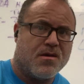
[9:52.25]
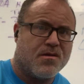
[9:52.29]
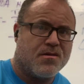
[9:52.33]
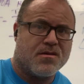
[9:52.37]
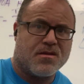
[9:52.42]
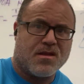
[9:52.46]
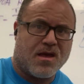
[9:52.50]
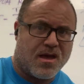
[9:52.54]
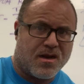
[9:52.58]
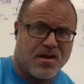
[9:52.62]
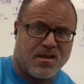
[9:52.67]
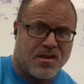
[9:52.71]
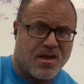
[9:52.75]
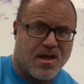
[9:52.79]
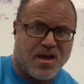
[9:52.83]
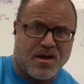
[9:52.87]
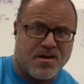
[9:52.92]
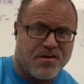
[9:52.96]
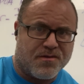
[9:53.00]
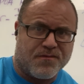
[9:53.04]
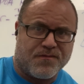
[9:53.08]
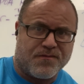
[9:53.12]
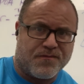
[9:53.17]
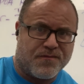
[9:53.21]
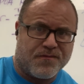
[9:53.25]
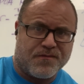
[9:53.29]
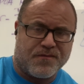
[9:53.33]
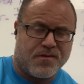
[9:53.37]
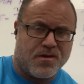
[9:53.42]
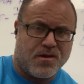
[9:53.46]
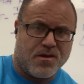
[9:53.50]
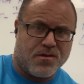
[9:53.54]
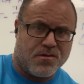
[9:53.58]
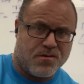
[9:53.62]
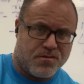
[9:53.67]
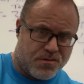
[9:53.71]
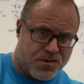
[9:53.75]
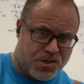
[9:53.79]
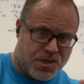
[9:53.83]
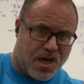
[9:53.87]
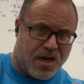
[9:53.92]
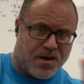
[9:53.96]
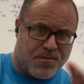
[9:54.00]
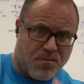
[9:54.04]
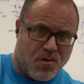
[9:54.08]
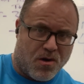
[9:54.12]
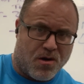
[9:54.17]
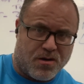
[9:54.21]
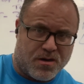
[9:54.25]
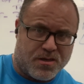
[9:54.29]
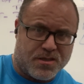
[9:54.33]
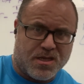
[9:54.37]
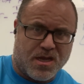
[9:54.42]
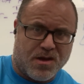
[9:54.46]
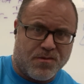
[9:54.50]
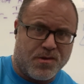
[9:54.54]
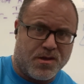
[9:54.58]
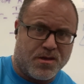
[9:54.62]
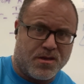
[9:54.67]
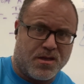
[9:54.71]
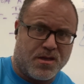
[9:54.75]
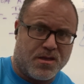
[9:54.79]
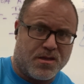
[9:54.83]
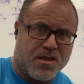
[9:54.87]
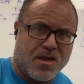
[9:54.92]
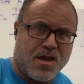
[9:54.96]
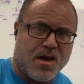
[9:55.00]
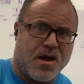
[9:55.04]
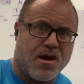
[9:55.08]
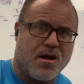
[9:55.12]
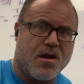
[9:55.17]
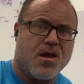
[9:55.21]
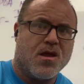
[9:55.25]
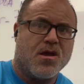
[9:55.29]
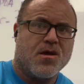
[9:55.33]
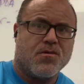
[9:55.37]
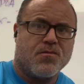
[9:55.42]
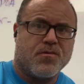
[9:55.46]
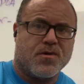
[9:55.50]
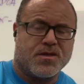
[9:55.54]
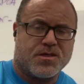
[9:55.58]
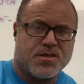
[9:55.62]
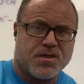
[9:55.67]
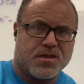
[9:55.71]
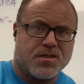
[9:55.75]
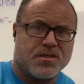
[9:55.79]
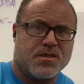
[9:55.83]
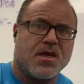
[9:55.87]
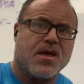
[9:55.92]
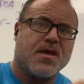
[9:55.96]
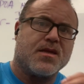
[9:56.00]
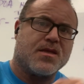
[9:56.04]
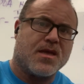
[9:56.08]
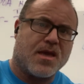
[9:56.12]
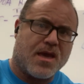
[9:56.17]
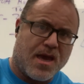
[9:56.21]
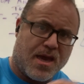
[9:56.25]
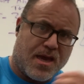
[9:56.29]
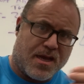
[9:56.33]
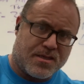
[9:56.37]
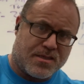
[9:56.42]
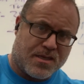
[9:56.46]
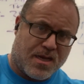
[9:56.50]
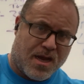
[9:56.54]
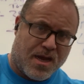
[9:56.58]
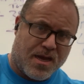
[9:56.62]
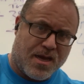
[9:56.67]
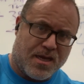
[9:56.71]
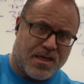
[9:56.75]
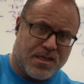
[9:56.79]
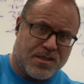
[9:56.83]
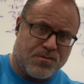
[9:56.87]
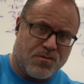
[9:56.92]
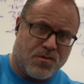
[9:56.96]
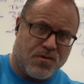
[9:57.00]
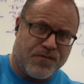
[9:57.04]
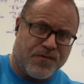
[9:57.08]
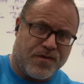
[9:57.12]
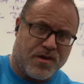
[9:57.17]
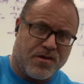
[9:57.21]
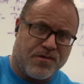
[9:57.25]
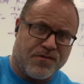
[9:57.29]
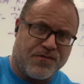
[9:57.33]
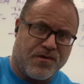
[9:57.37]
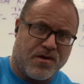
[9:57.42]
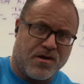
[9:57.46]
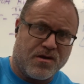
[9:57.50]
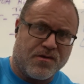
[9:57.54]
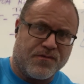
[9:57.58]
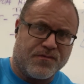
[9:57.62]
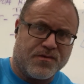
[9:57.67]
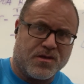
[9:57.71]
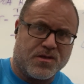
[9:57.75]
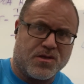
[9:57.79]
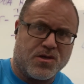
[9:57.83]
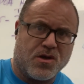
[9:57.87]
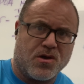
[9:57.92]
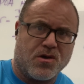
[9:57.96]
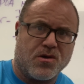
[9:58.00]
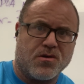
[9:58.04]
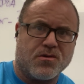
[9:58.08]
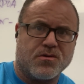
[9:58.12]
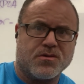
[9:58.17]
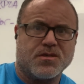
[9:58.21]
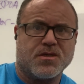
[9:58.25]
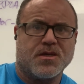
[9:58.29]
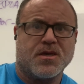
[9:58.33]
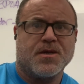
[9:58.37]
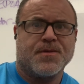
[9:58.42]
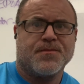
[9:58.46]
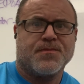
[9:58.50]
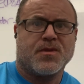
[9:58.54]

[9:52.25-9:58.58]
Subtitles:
Not a lot of check marks that we need there, which is the ASIS moving in front of the toes.